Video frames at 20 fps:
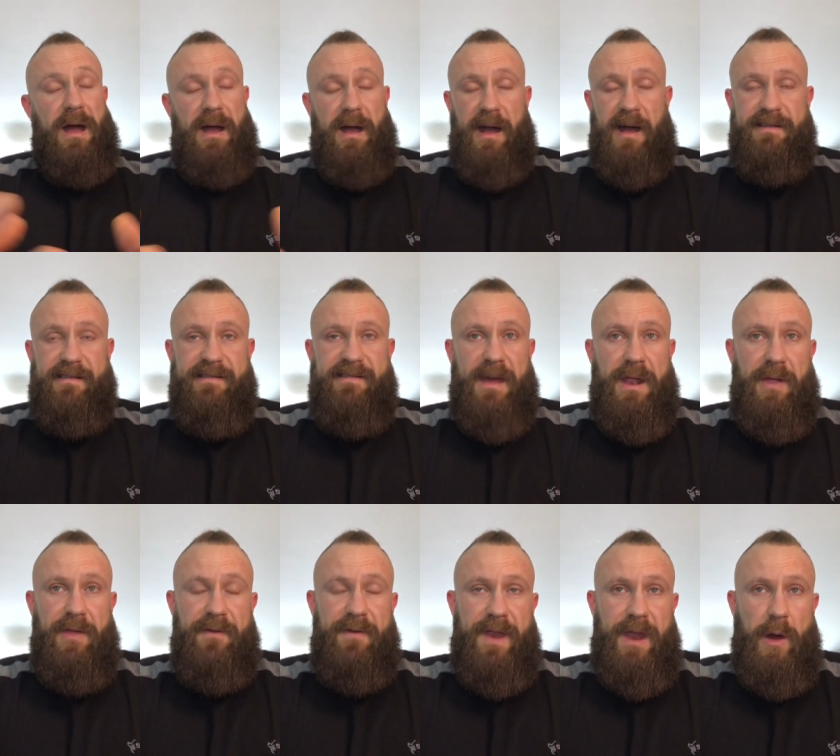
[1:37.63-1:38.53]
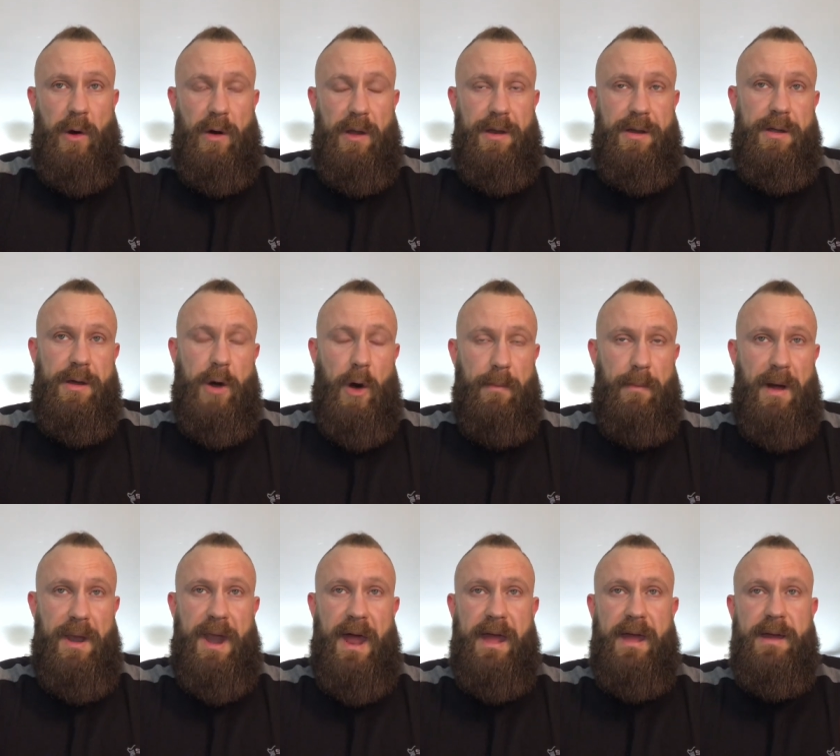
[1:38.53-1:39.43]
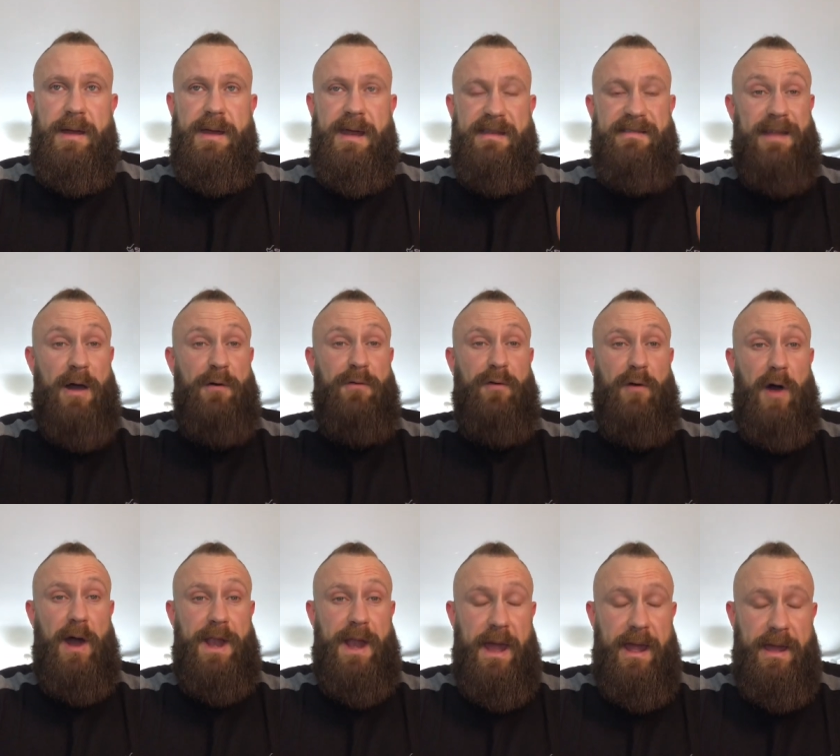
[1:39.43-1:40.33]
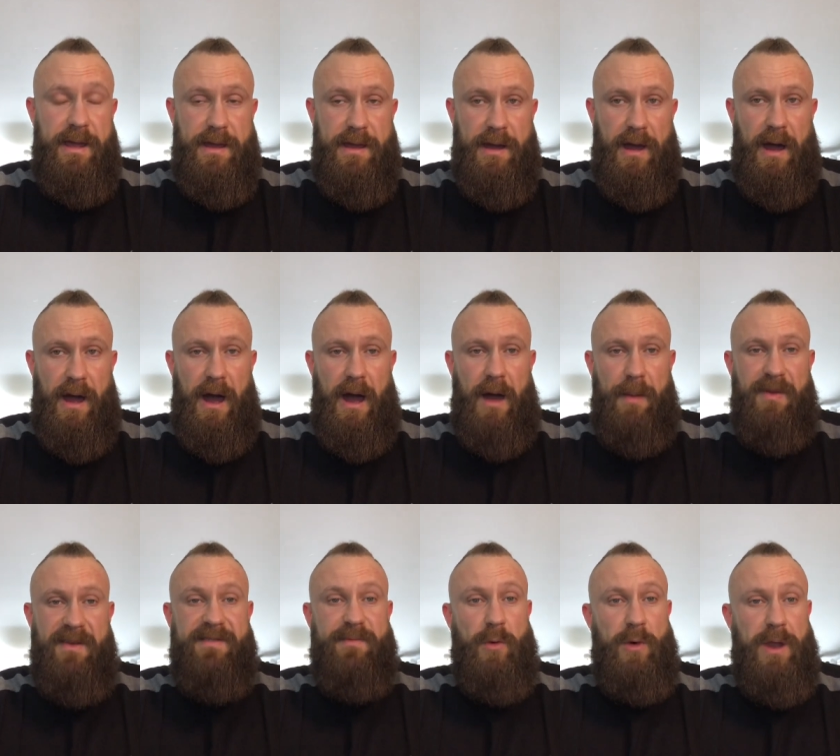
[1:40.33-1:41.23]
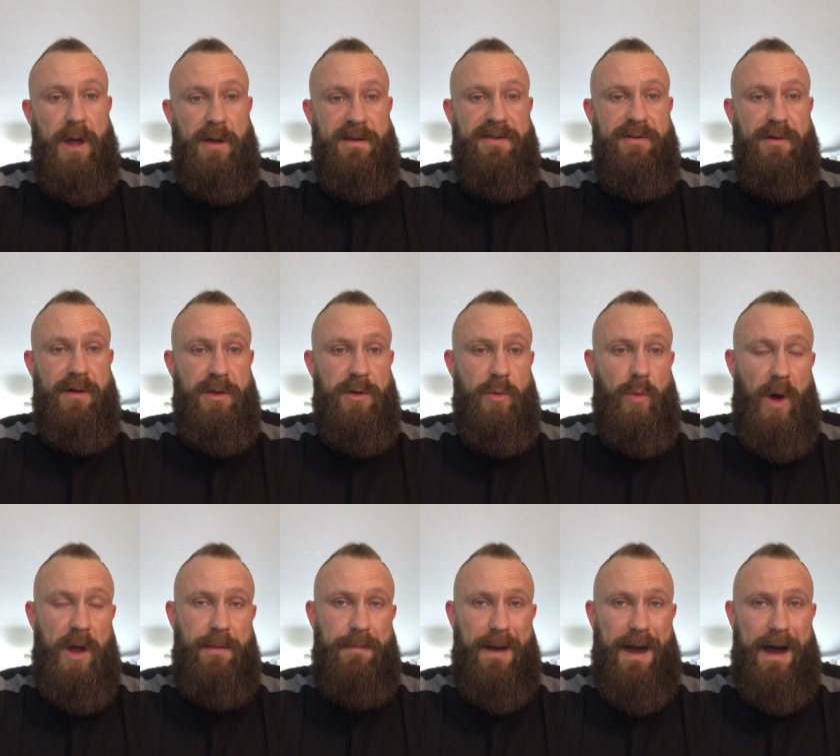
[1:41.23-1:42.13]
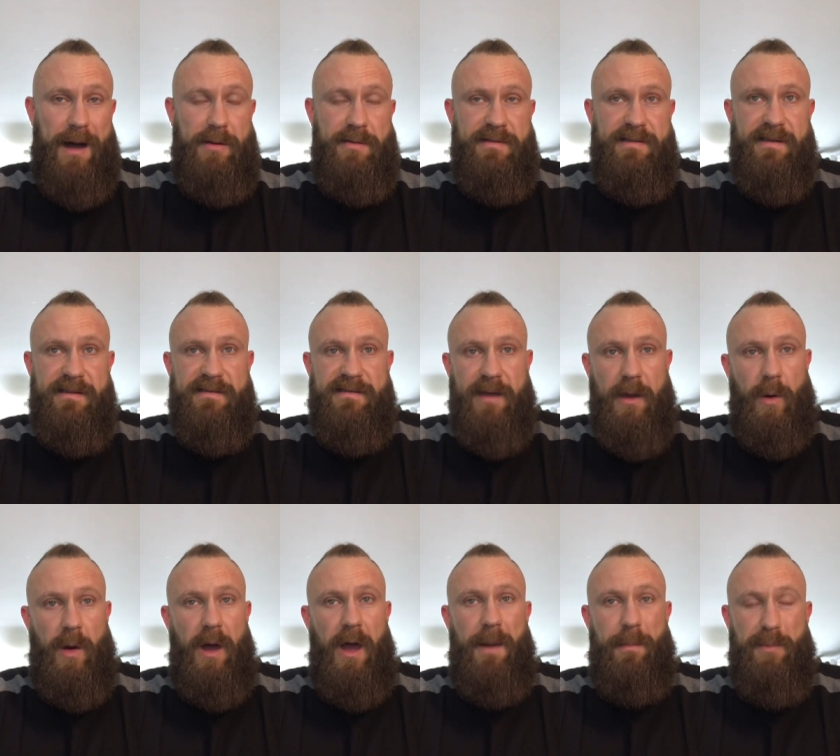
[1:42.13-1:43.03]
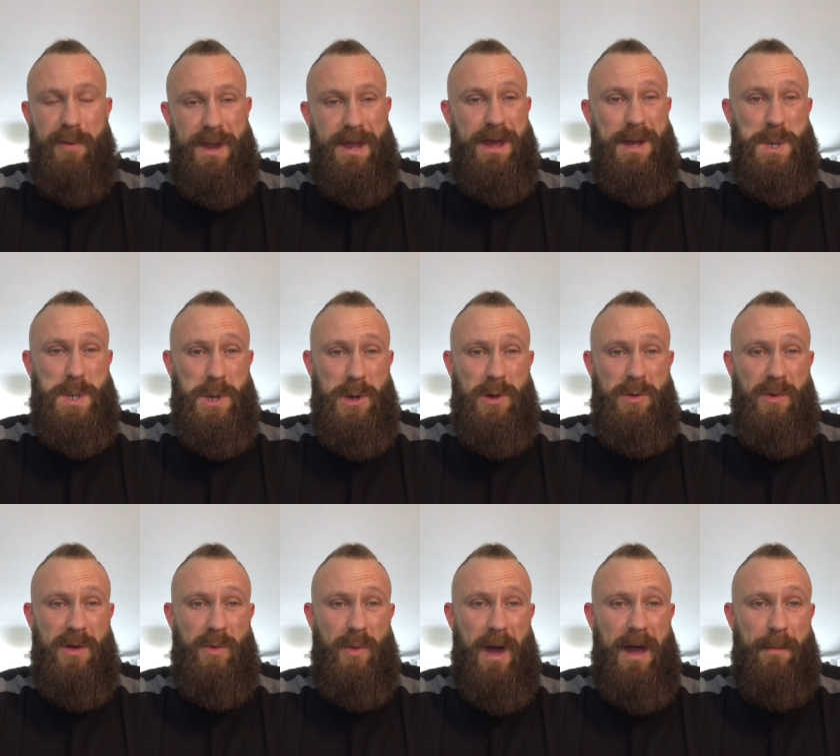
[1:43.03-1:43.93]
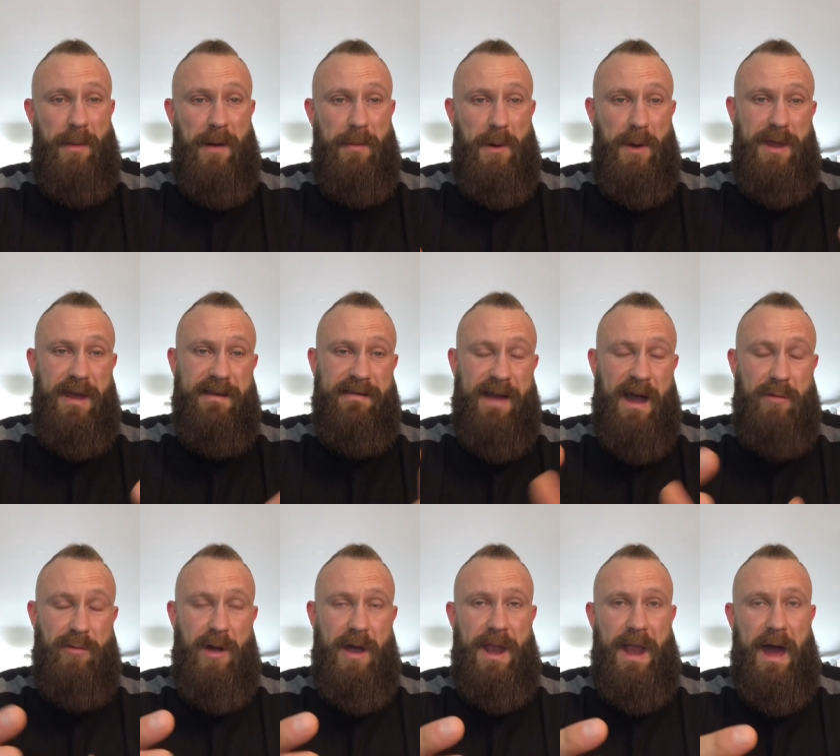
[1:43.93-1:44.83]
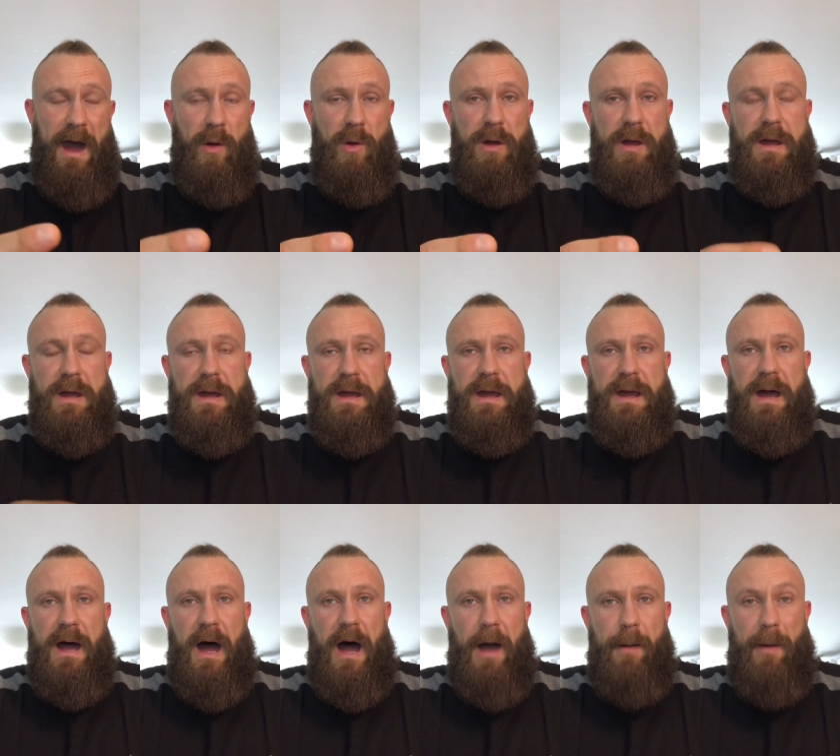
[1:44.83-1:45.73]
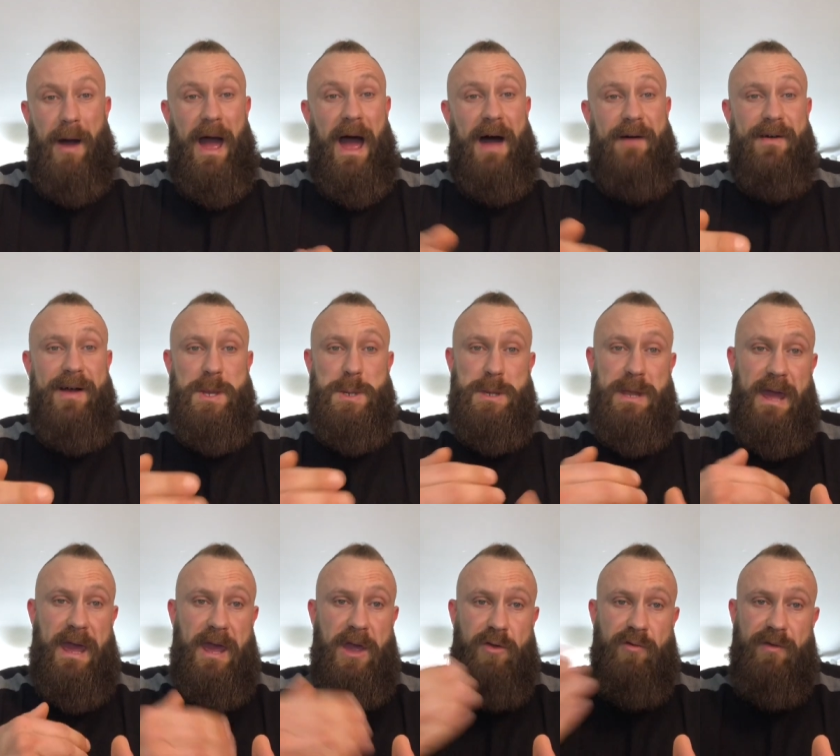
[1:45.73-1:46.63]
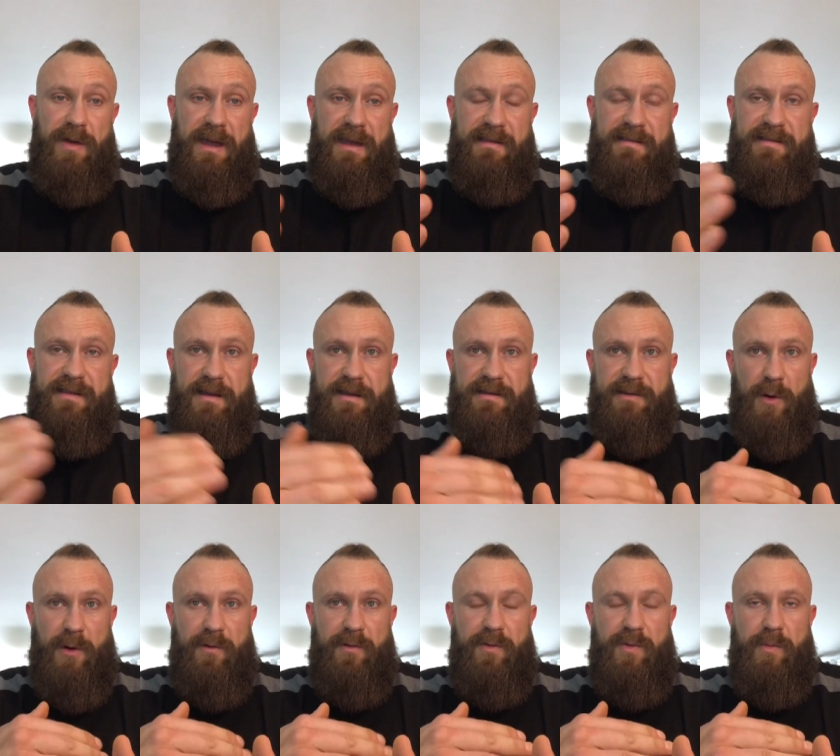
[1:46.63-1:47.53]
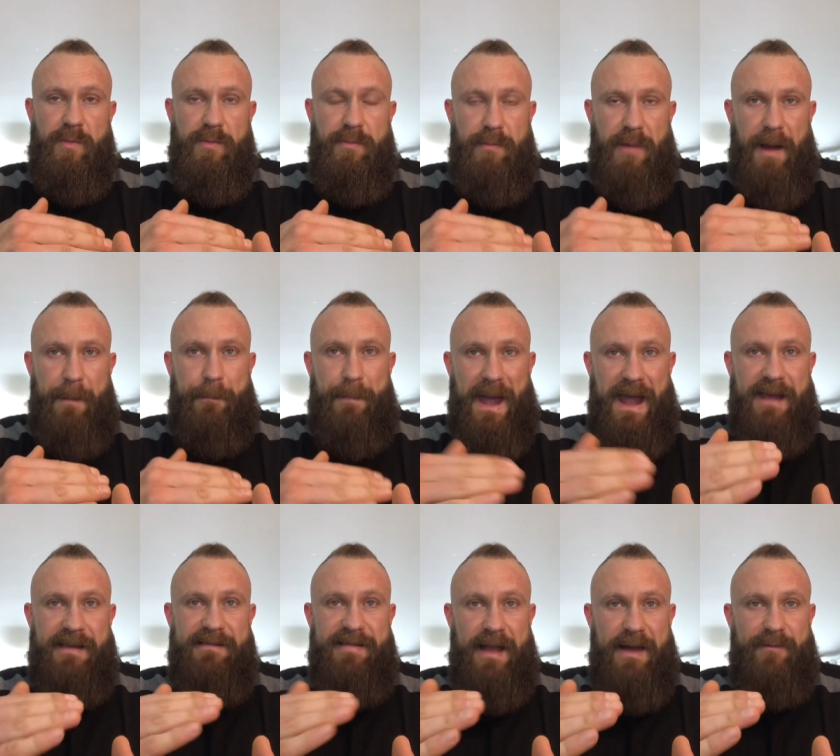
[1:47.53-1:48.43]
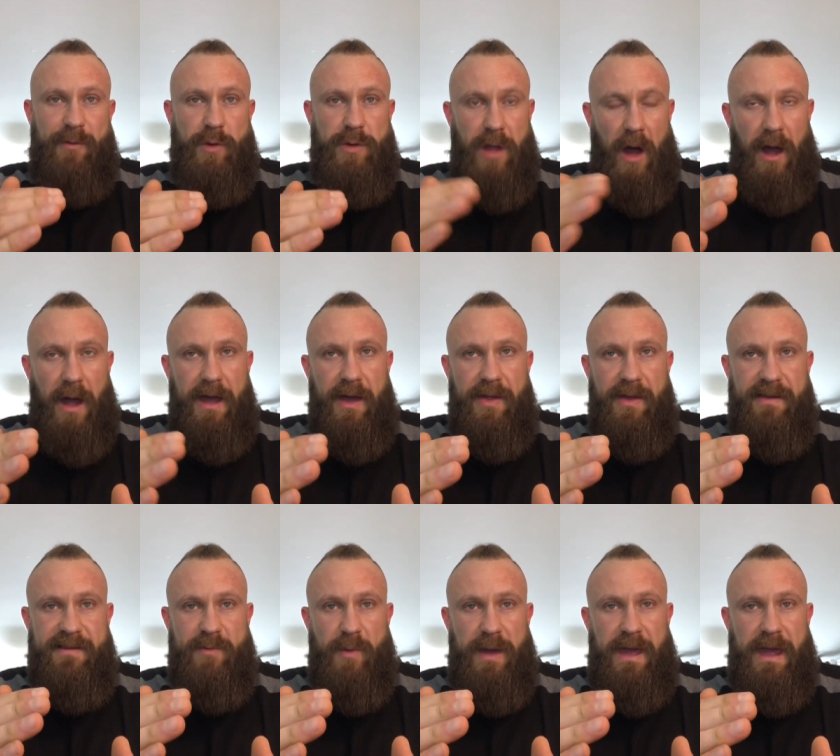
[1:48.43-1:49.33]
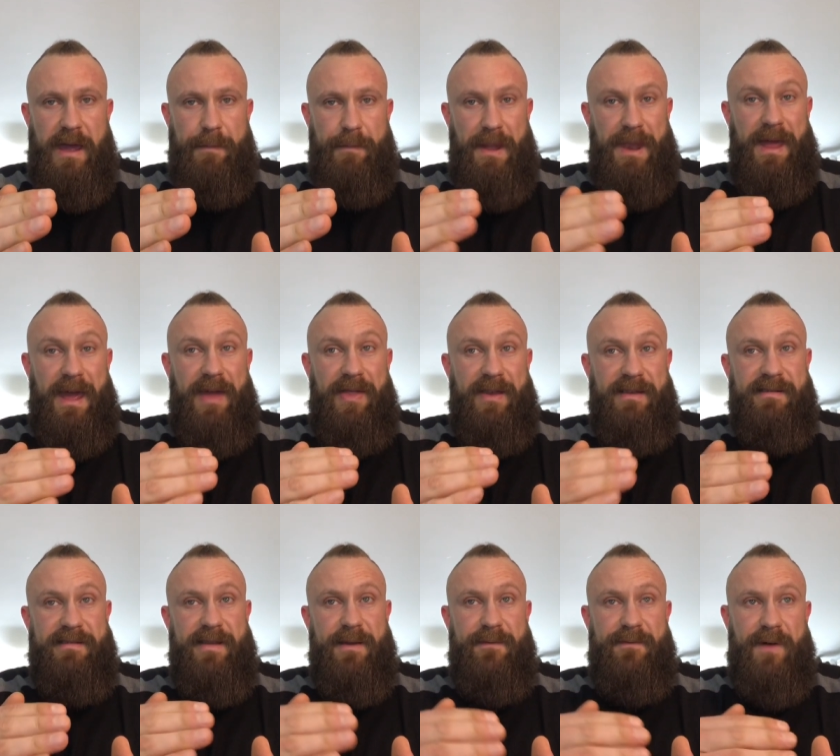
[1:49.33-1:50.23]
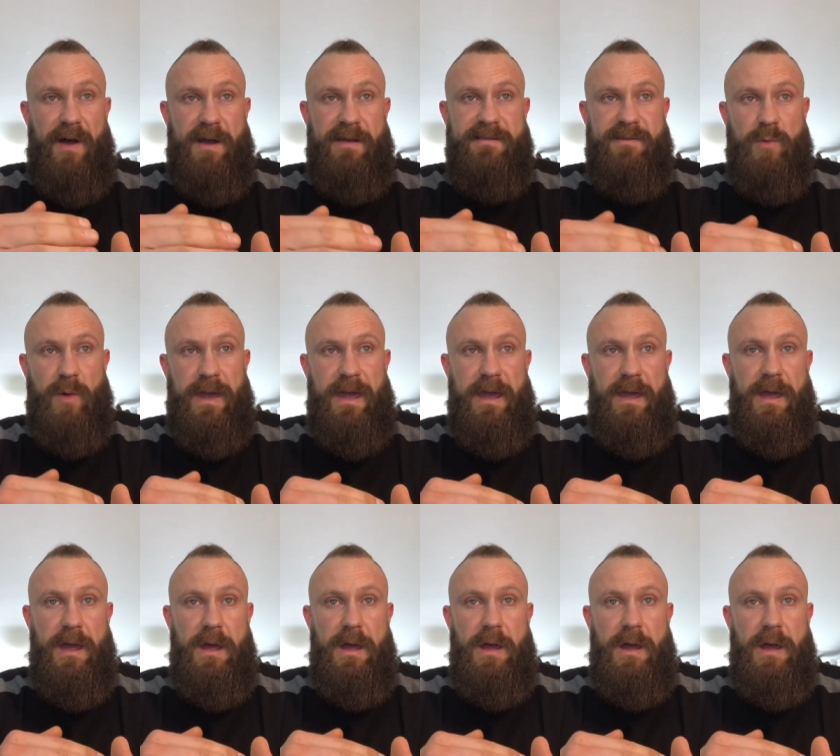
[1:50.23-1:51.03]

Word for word: as I said in the video on, on Monday, it's now Friday. Um, this morning I was 301 pounds, so I am pretty in tune with where my body is at right now. Um, I have actually increased sort of my base level diet this week, but it, this is the first week